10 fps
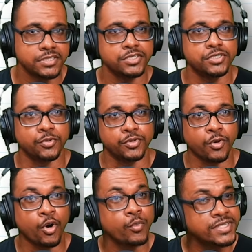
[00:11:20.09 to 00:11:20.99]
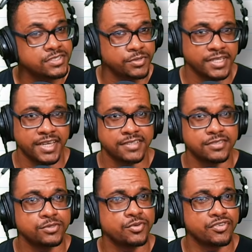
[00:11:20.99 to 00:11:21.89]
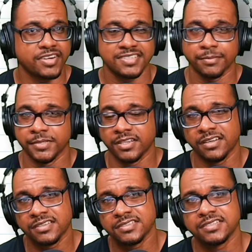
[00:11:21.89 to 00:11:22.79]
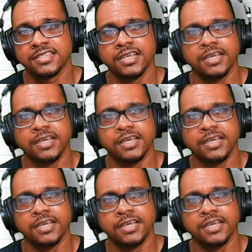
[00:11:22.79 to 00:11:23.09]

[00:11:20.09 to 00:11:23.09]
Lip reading: she's always going to get $270